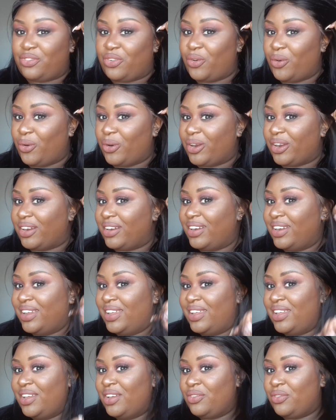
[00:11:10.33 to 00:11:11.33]
for
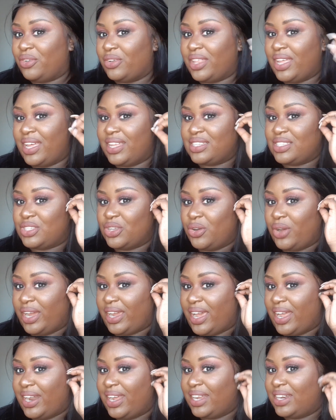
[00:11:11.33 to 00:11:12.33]
that, so I
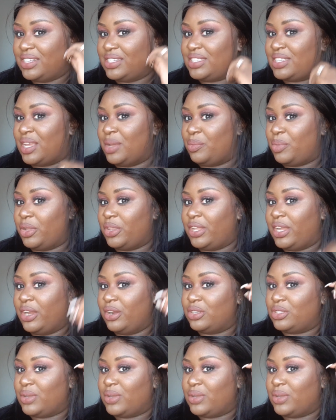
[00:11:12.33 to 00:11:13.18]
kind of had to skimp on the hair.